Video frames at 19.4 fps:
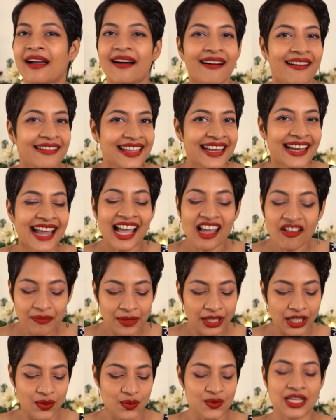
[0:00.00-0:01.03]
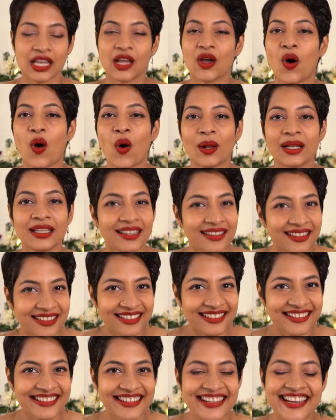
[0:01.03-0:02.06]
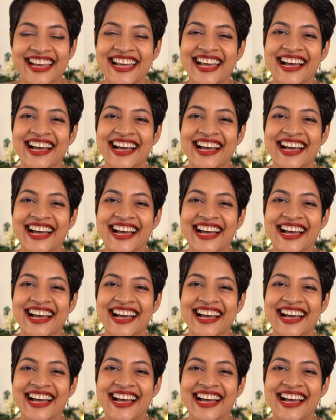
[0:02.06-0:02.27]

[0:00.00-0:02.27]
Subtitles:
that I have been using all year.